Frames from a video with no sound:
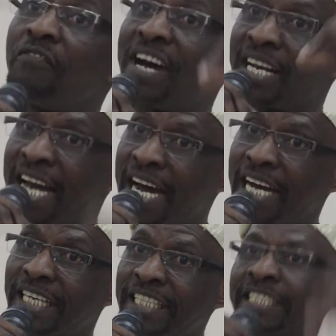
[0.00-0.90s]

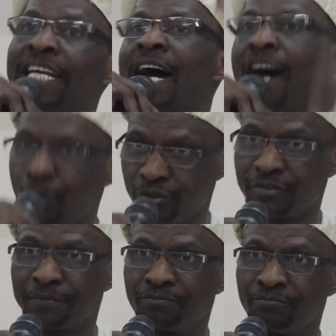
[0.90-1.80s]
Allah in their
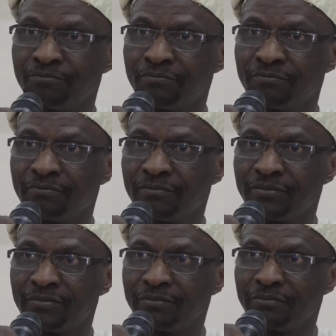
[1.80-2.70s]
house.
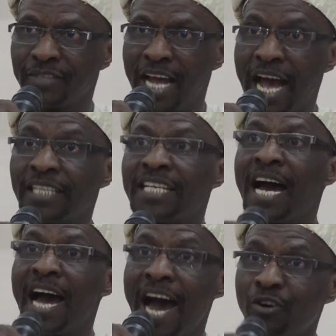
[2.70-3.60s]
And they
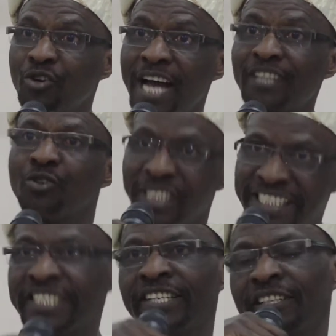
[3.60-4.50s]
are arrogant to the
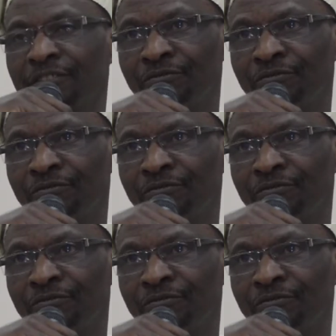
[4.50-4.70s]
children.